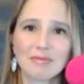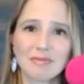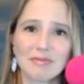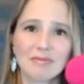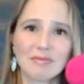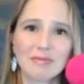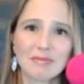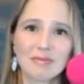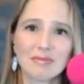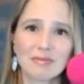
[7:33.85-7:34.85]

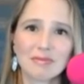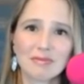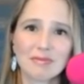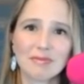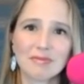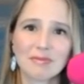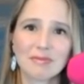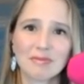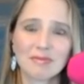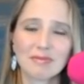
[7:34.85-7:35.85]

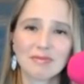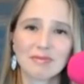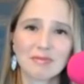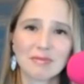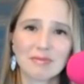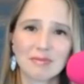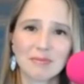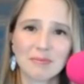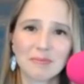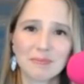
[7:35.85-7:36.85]

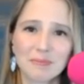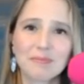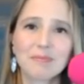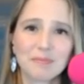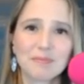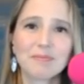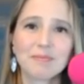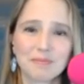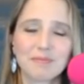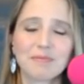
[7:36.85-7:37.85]

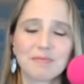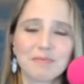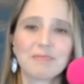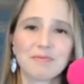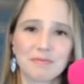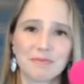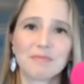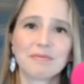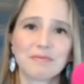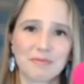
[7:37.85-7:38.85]

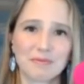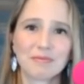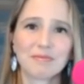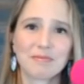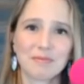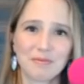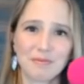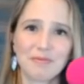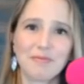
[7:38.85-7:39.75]
(not speaking)